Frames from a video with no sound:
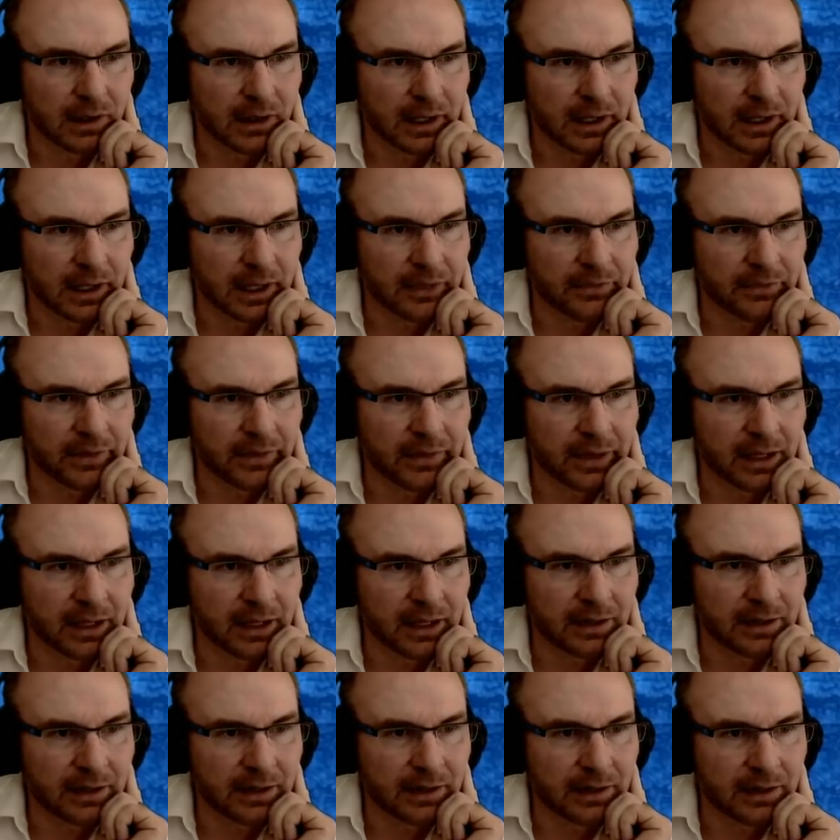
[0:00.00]
and
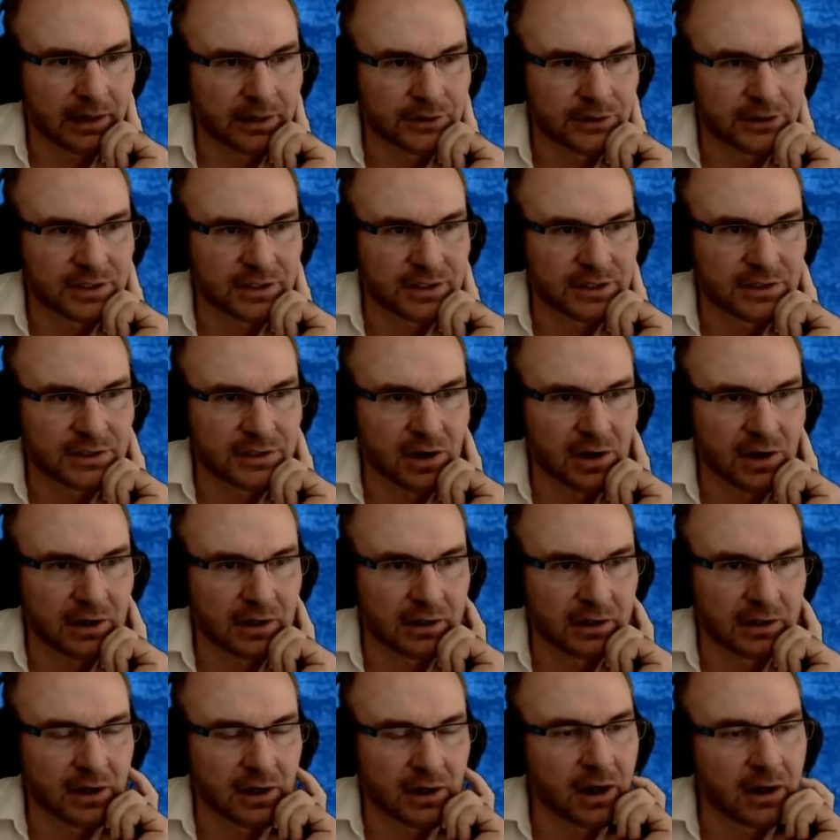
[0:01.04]
then Jesus is
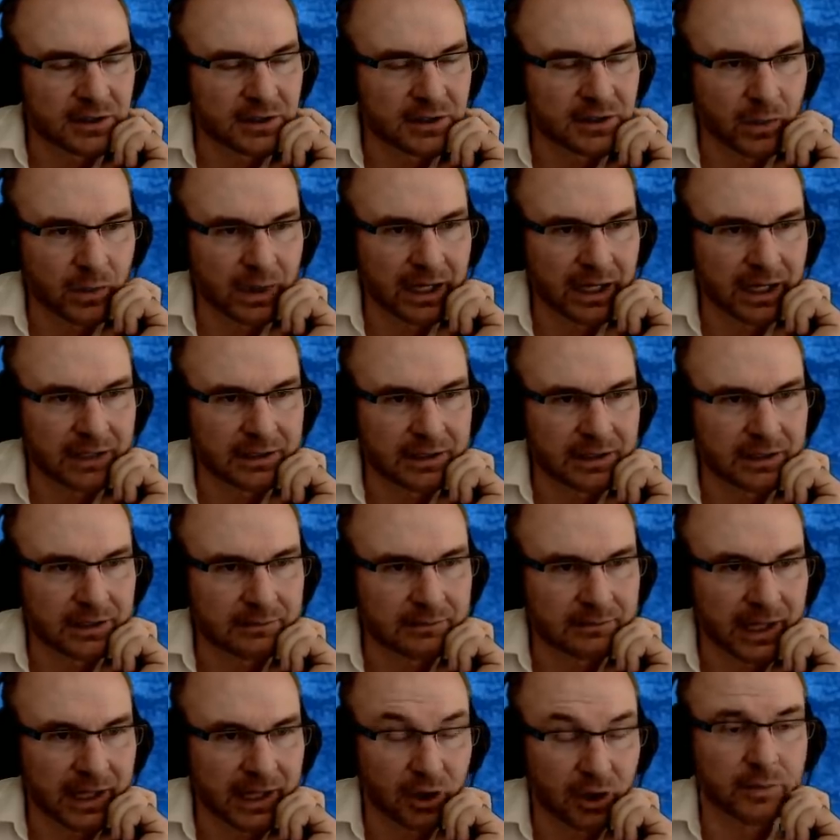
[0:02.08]
on, on his way to
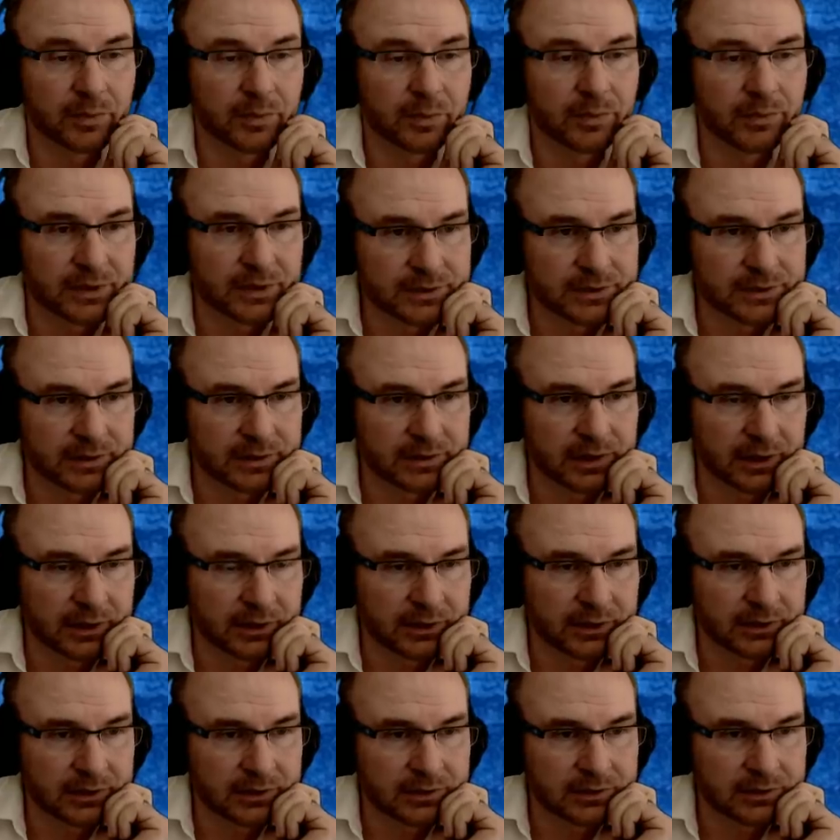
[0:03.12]
help this young
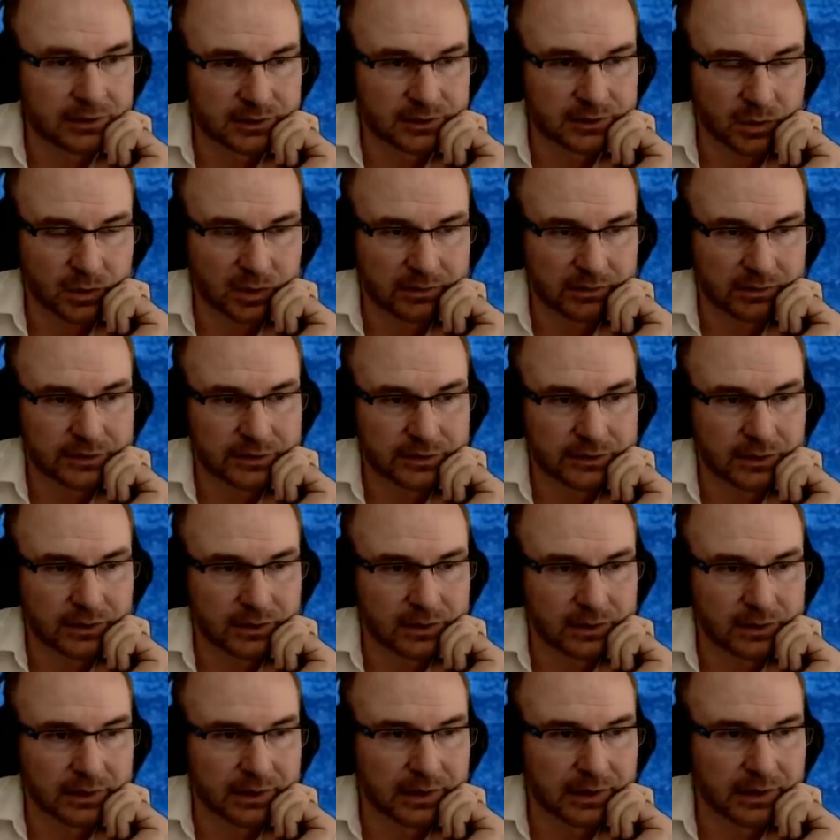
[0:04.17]
girl who's twelve years
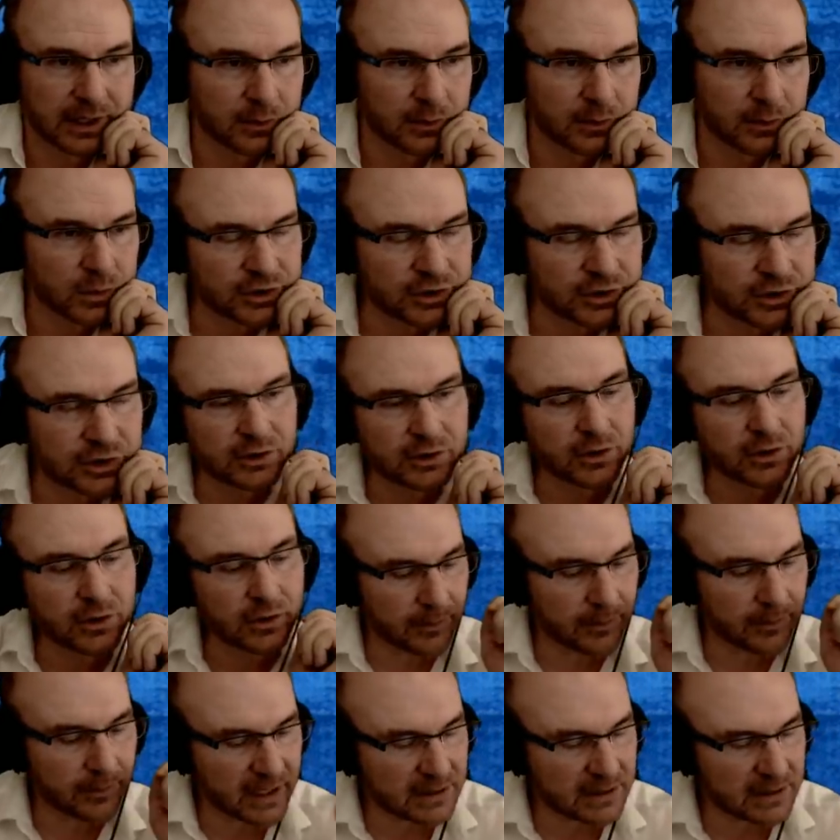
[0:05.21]
old, and wouldn't you know it,
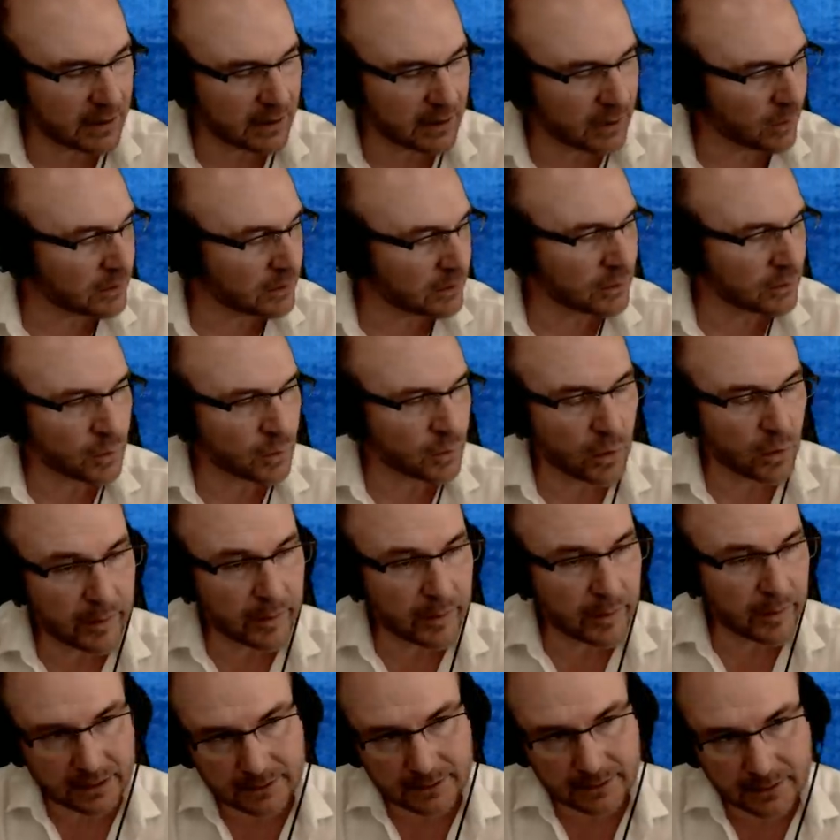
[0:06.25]
he meets an older
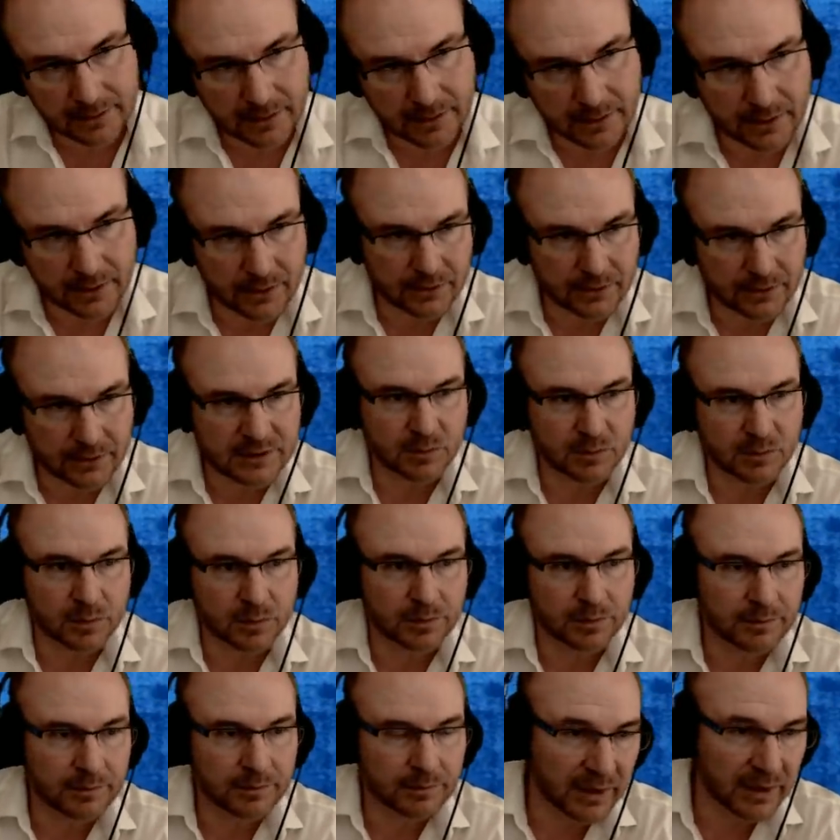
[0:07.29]
woman who's
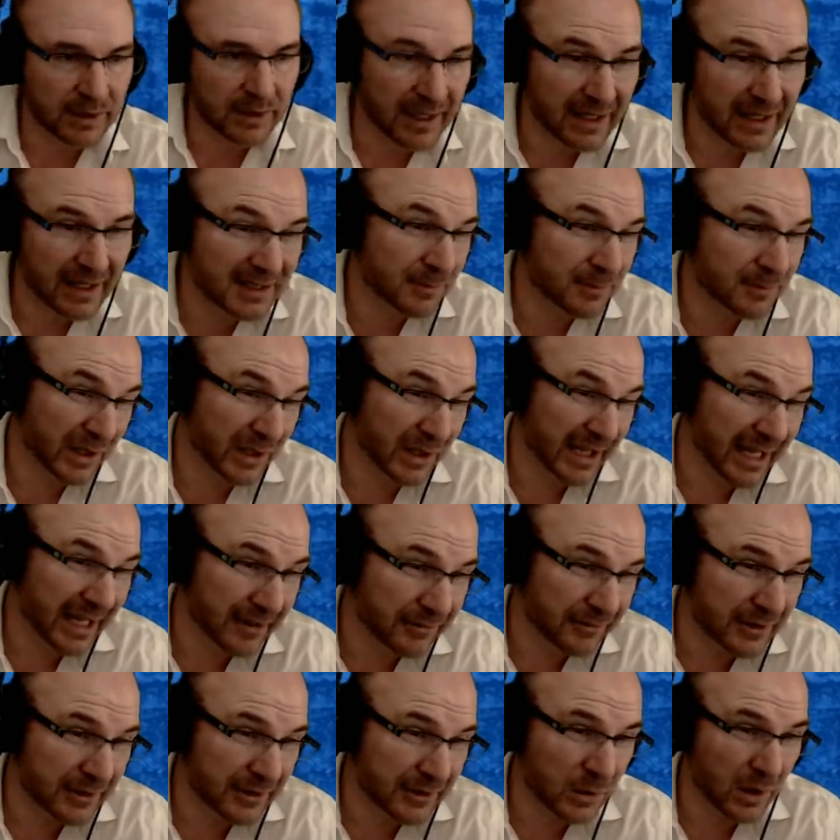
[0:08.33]
has
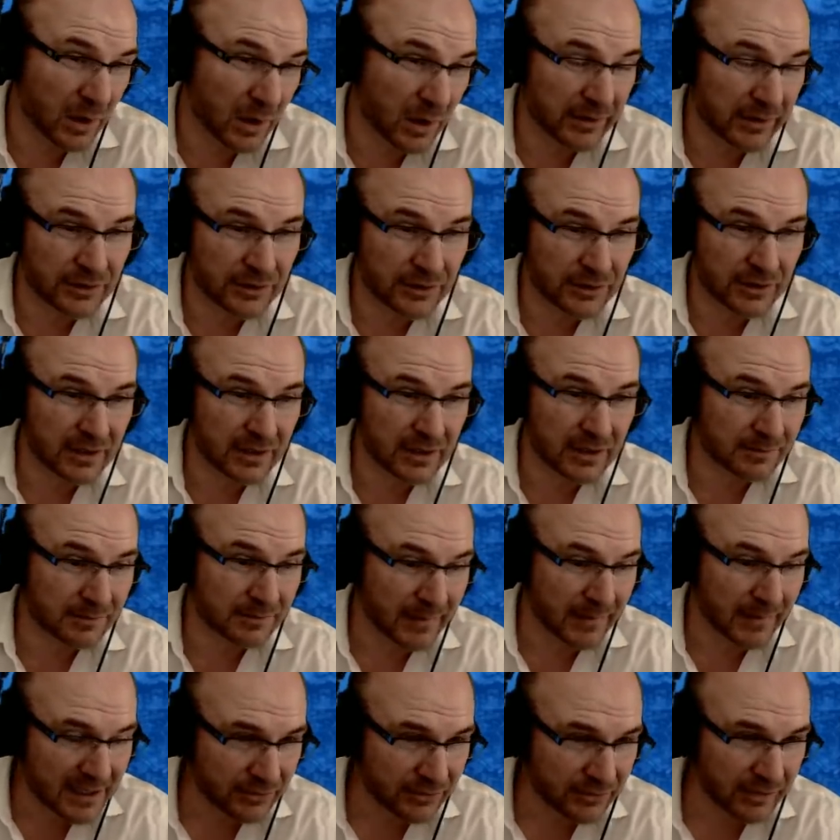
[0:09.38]
bled for twelve years. She's
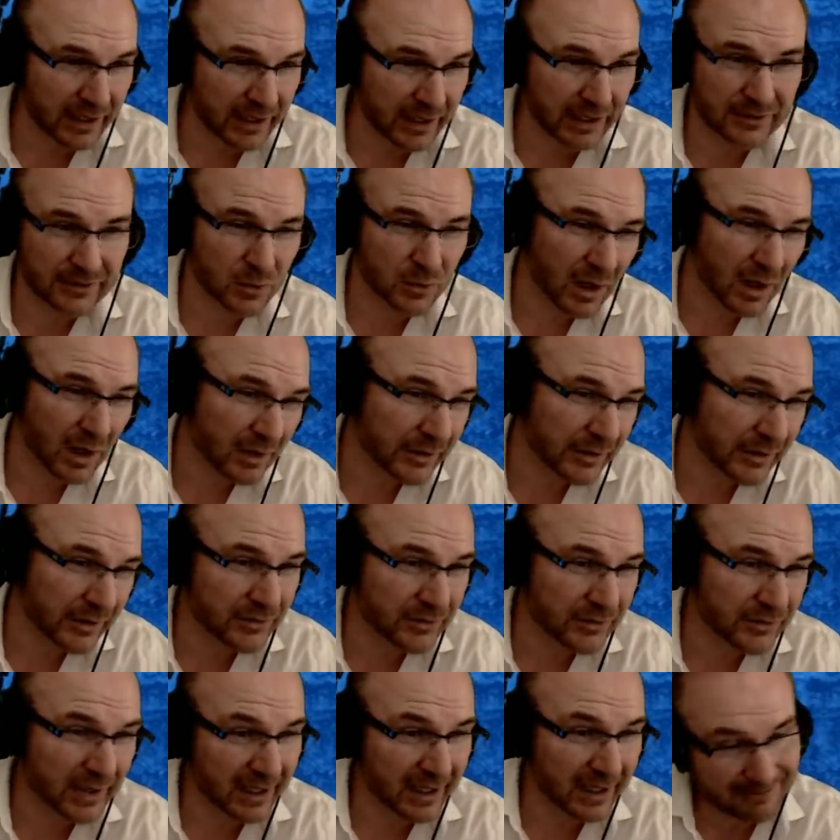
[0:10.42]
menstruating for twelve years
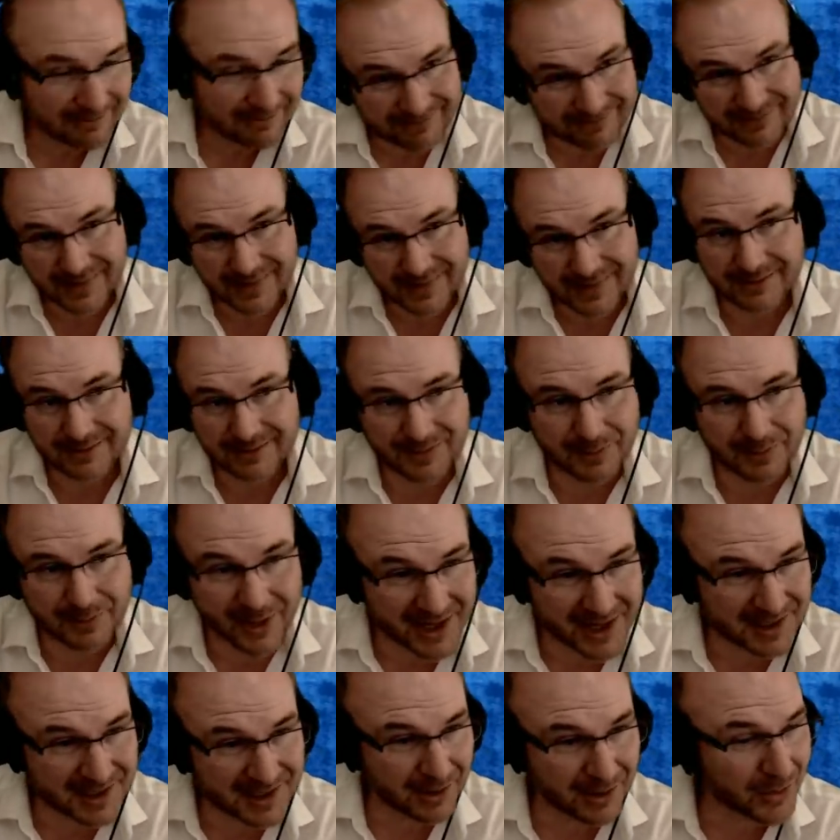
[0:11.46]
straight.
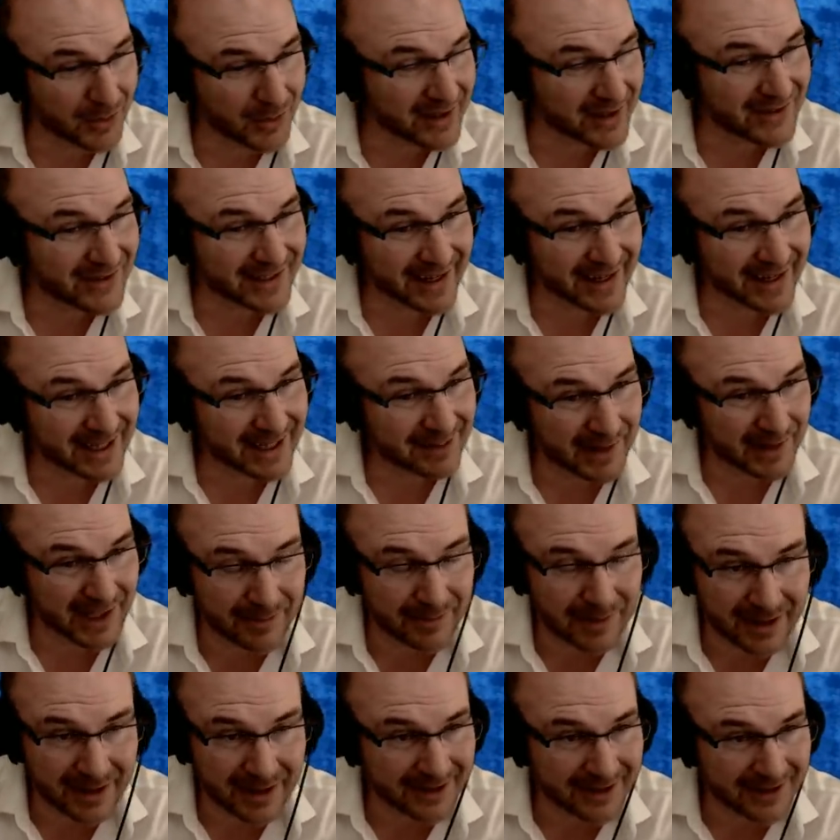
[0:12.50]
Possible without dying?
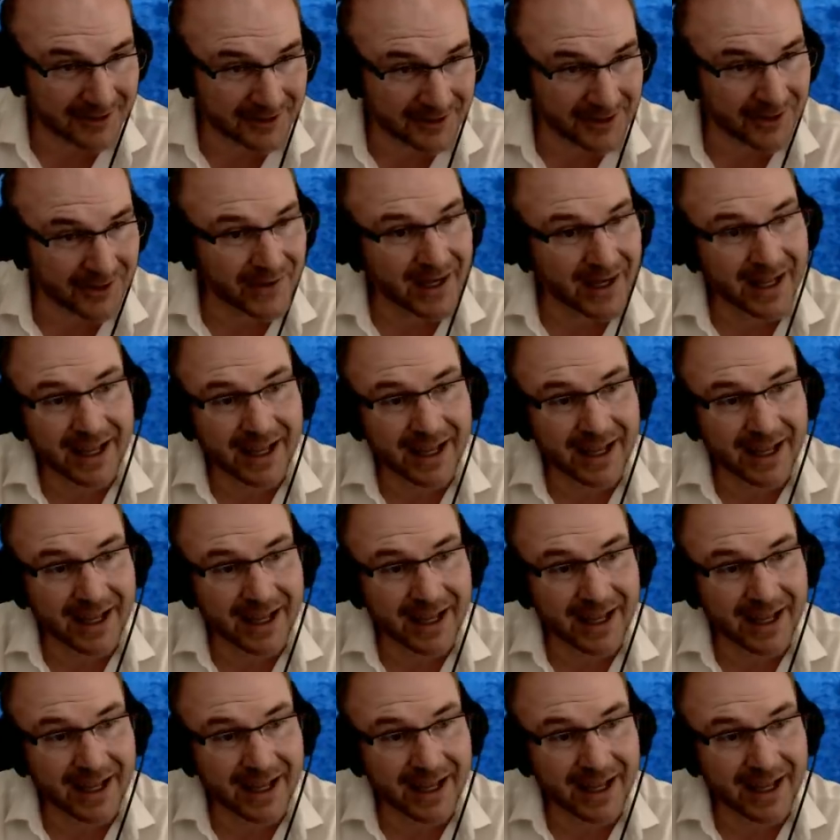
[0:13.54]
Maybe. I don't know.